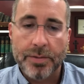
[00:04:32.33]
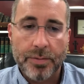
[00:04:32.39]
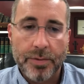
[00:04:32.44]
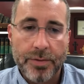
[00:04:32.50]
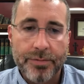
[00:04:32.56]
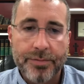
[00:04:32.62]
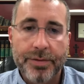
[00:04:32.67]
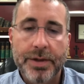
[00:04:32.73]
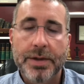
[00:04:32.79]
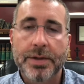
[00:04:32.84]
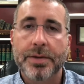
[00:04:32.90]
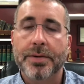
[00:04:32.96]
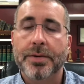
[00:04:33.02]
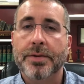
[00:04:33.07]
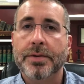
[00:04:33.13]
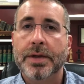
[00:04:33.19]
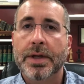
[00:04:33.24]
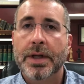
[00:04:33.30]

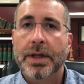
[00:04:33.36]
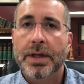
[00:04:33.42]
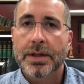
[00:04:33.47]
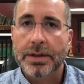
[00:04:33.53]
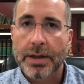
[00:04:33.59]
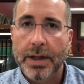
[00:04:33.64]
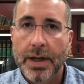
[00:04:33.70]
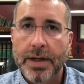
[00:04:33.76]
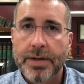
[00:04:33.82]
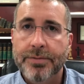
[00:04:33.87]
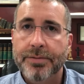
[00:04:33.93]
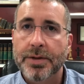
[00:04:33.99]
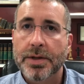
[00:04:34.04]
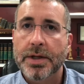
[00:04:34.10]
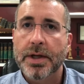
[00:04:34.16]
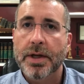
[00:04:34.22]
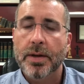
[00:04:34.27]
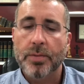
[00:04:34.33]
reveal life in
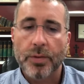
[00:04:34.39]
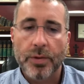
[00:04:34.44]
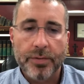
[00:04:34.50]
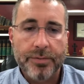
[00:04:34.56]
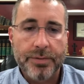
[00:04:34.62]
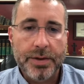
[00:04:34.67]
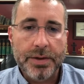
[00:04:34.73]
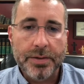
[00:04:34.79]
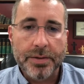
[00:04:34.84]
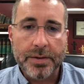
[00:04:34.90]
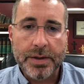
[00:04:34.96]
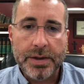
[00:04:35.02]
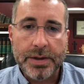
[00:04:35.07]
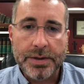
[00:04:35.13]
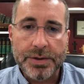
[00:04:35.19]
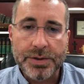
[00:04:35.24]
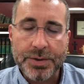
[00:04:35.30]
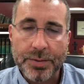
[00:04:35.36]
him, reveal
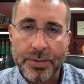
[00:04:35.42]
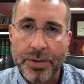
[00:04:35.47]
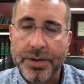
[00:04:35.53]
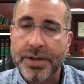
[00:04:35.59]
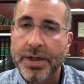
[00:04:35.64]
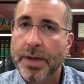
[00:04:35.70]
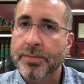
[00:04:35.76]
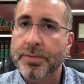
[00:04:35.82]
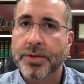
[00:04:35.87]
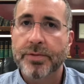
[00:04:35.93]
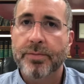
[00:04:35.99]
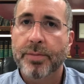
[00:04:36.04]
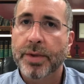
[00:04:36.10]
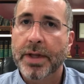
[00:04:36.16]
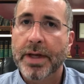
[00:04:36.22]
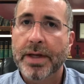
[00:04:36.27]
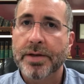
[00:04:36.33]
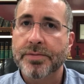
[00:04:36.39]
his redemptive
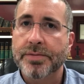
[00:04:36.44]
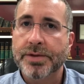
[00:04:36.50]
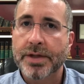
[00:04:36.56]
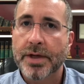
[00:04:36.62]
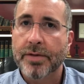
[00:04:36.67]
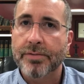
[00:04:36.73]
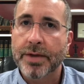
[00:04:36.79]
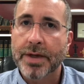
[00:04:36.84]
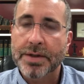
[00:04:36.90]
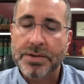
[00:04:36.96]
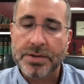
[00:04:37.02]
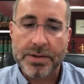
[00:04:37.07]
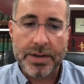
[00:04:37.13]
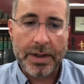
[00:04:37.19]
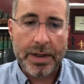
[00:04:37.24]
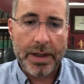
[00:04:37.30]
plan of salvation,